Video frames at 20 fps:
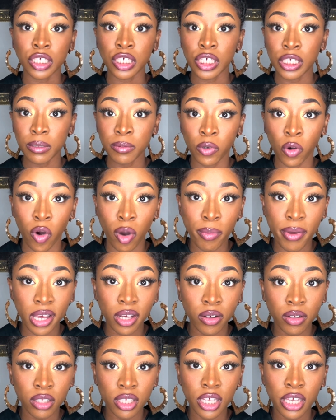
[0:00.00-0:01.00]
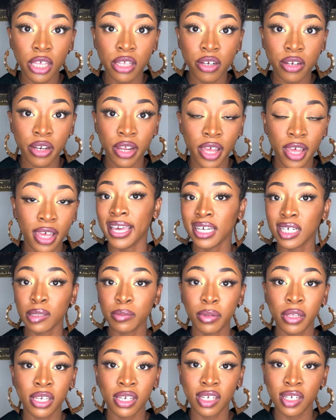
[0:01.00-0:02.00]
keep going back on the internet and
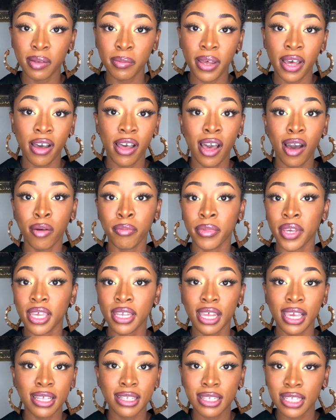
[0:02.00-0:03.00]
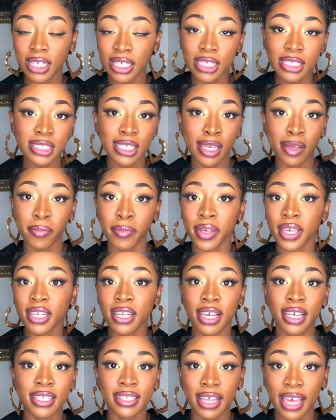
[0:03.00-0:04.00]
complaining about how men ain't this and men
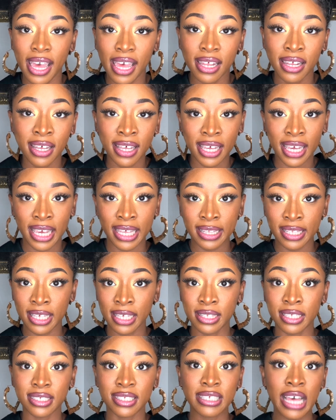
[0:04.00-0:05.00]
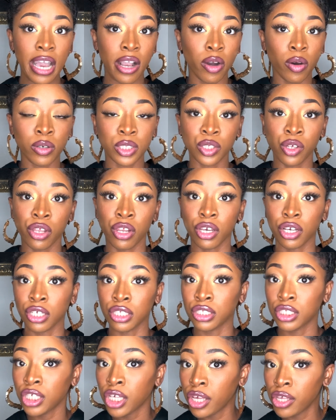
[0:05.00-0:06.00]
ain't that. And then the cycle is going to
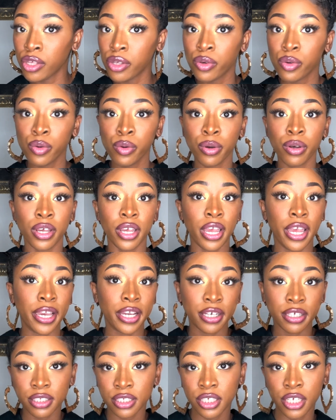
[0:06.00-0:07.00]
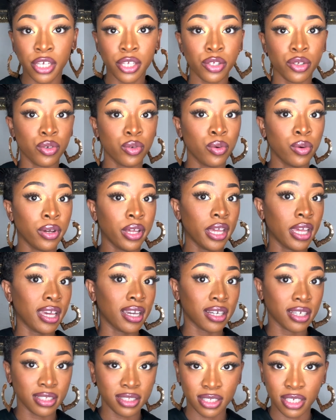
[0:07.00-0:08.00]
continue and continue and
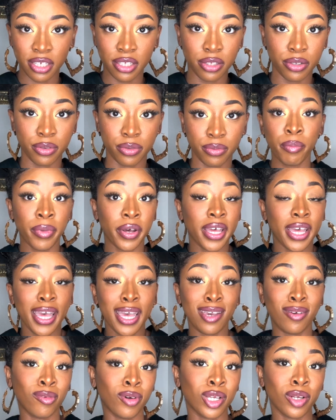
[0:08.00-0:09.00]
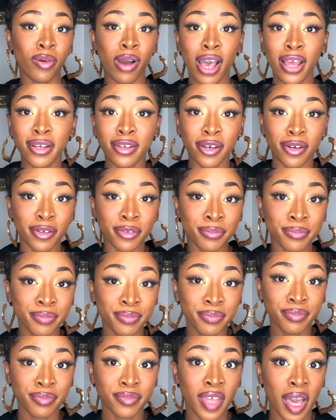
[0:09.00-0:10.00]
continue. But hey, what do I know?
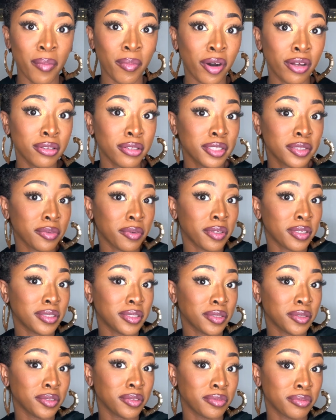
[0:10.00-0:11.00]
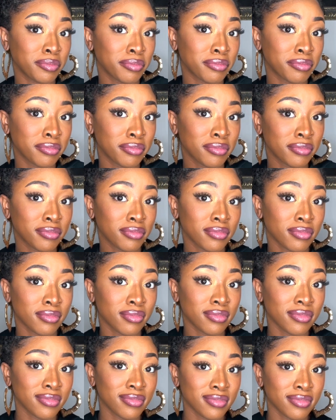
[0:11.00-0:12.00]
I'm only twenty-two.
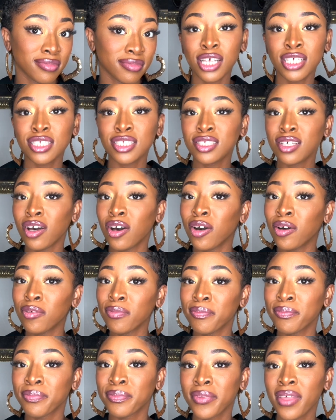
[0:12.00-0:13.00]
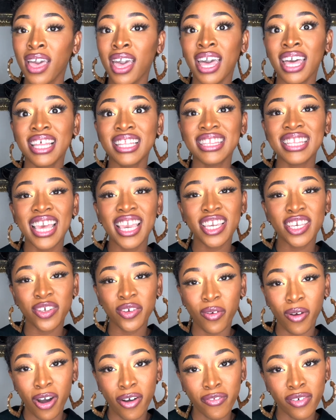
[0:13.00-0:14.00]
So, thank
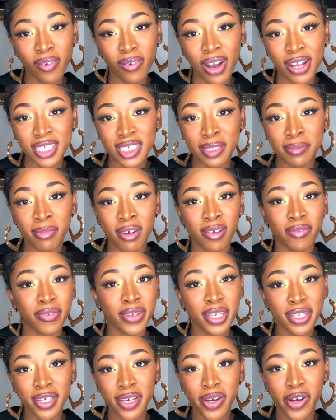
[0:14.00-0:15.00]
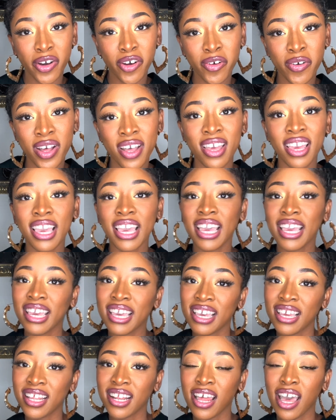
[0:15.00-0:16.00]
you all for watching my video,
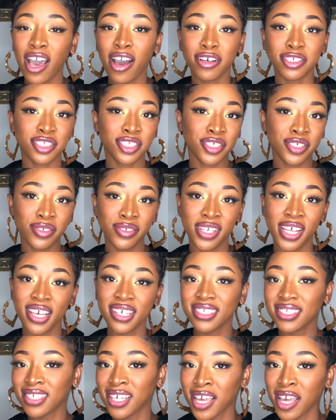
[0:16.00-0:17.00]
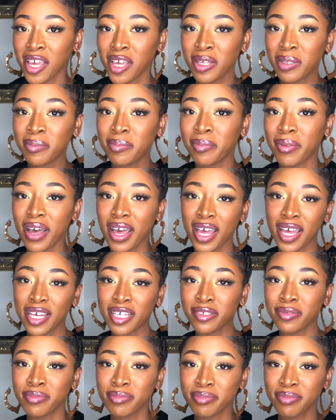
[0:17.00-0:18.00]
and I'll see you next time. Bye.